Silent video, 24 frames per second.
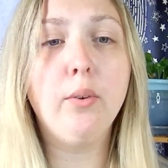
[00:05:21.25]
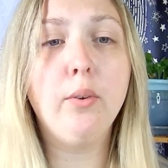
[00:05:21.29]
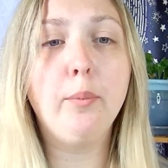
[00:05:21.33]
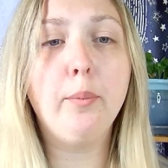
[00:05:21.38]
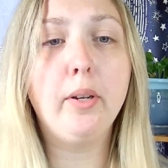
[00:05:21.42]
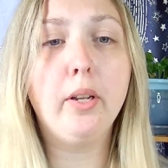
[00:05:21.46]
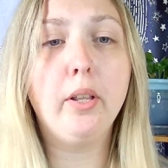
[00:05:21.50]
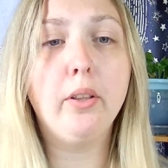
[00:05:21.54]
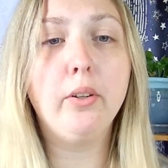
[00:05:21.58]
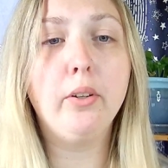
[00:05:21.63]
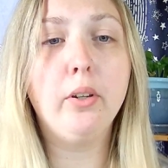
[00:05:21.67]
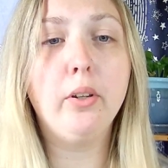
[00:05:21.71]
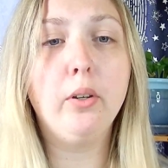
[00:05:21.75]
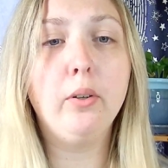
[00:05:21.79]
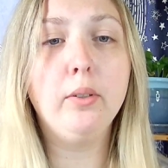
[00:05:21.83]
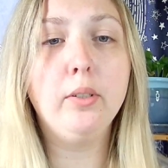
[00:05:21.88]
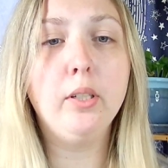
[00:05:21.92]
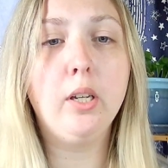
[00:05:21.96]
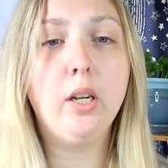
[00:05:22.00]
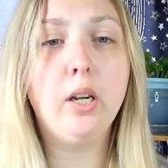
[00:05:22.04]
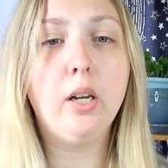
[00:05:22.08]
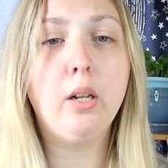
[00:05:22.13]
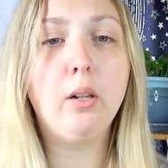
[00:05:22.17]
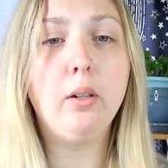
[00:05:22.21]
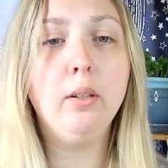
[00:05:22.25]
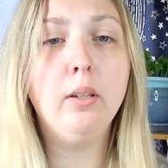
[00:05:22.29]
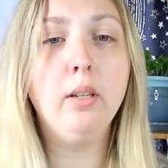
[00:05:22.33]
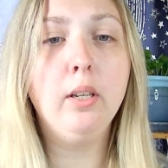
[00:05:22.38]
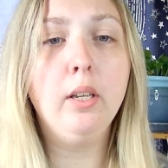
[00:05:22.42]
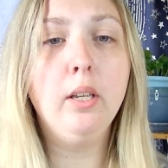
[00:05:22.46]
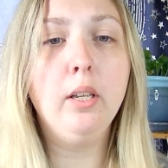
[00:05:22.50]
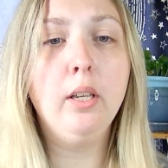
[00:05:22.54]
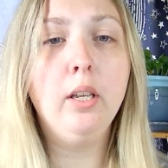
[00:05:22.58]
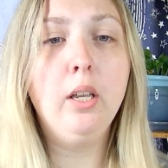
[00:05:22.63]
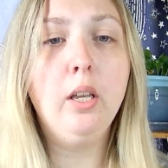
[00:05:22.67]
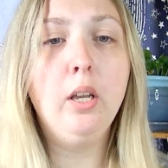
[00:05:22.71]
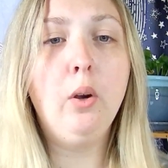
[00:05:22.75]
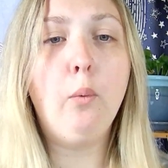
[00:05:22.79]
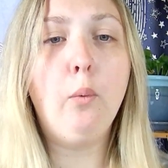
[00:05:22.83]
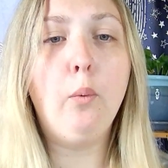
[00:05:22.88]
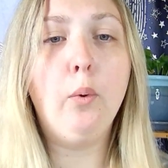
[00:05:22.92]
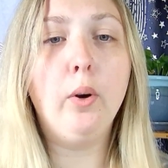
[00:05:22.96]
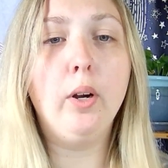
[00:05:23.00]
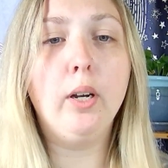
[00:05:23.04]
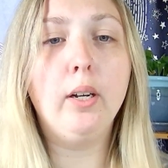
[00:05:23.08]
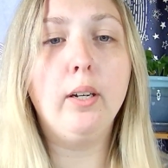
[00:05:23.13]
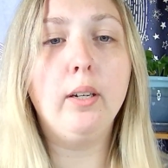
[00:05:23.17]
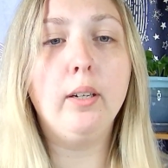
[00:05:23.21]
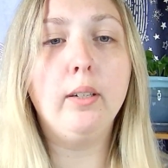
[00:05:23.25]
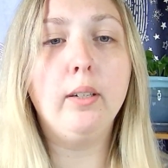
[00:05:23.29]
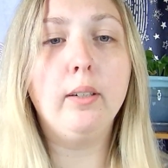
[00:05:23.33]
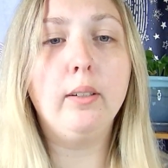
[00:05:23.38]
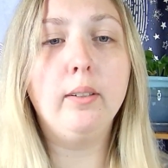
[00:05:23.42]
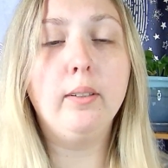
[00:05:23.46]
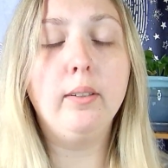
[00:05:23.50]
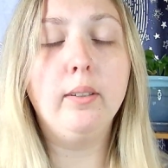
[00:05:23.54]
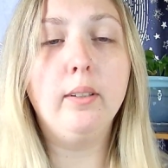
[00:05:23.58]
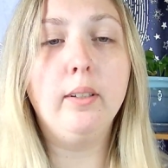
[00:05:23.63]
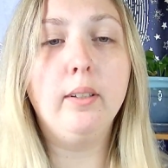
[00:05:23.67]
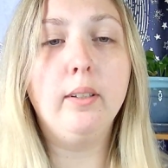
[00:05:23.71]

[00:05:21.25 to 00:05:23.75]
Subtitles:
from another hotel heard